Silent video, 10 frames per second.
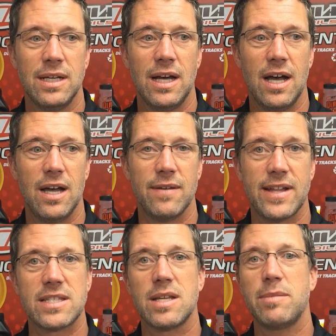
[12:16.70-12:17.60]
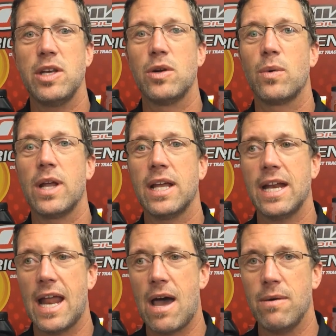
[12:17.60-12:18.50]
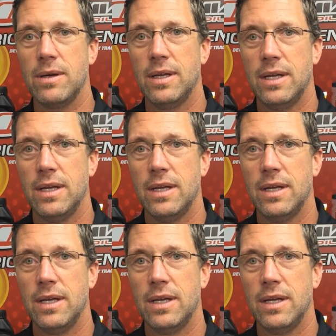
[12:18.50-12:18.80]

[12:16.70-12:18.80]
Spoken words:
If that's something you're ringing it out,